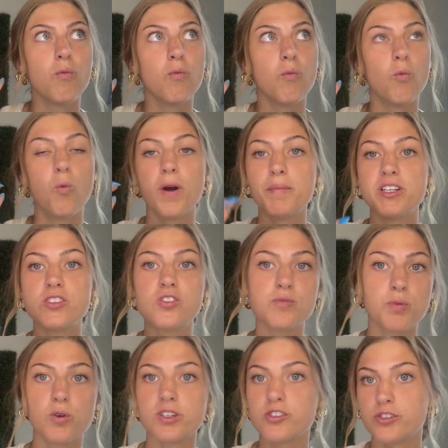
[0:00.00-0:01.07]
Women's
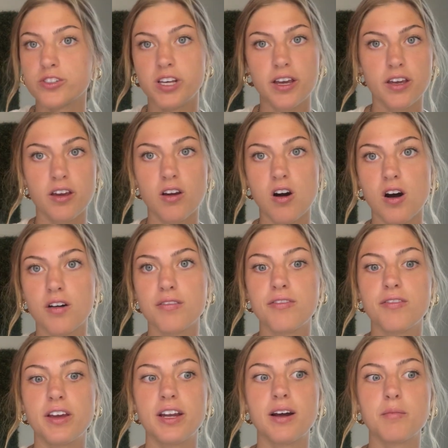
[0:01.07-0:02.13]
sports are taking off,
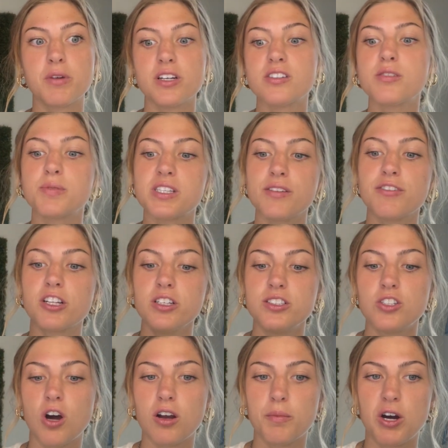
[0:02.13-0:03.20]
and I'm going to specifically
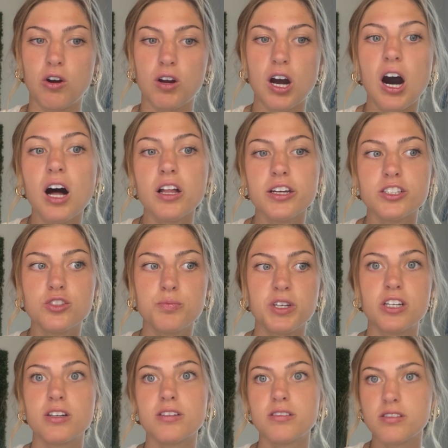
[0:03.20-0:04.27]
talk about college
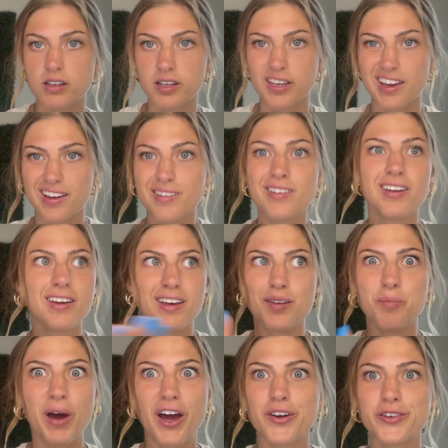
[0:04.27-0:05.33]
because, again, in
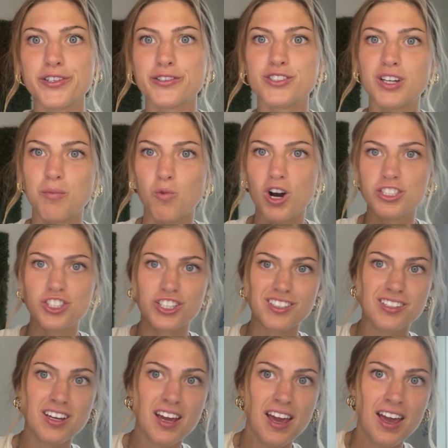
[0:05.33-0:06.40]
Baton Rouge, I'm
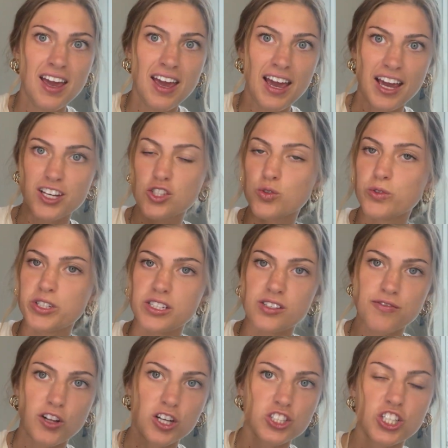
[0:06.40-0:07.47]
watching Angel Reese,
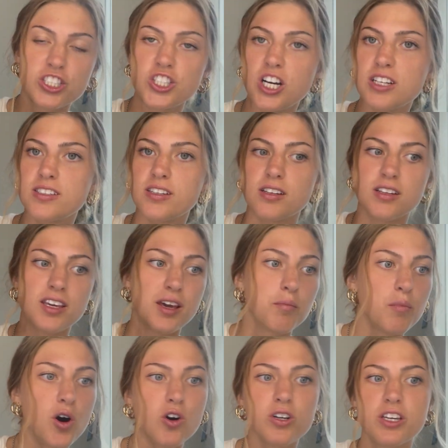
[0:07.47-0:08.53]
Flau'jae Johnson, Kim
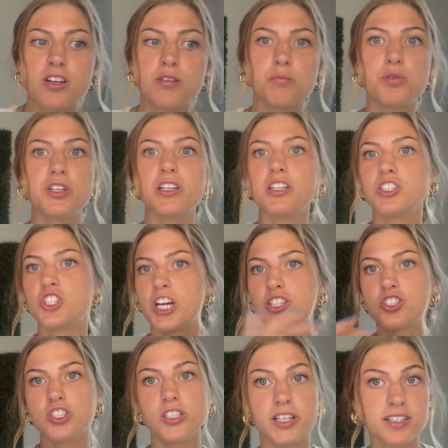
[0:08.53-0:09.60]
Mulkey completely
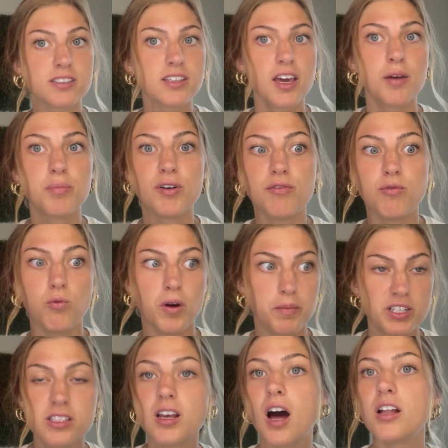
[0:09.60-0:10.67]
change the landscape of
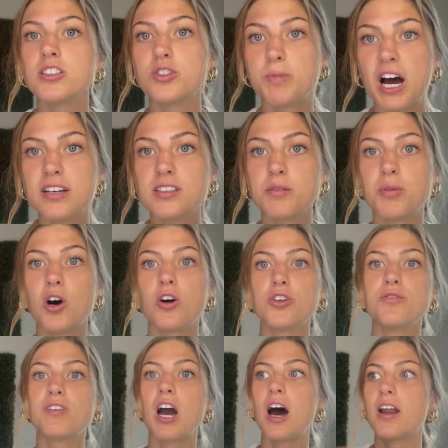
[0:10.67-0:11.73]
women's college basketball.
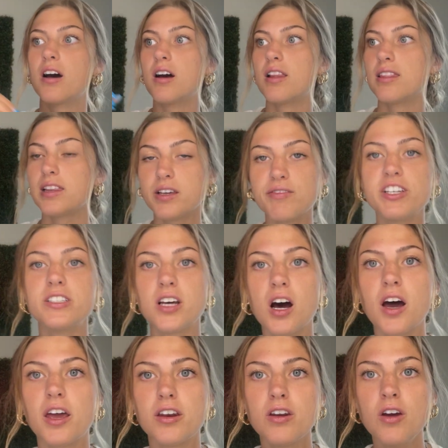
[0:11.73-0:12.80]
You've got Livy
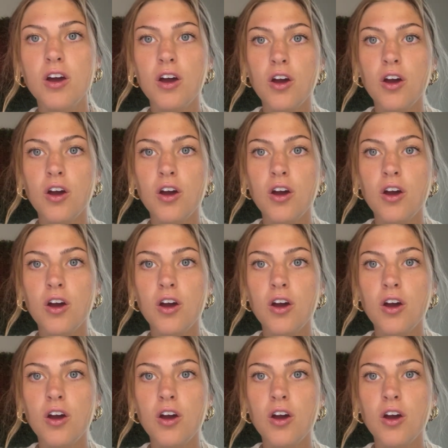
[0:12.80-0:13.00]
Dunn,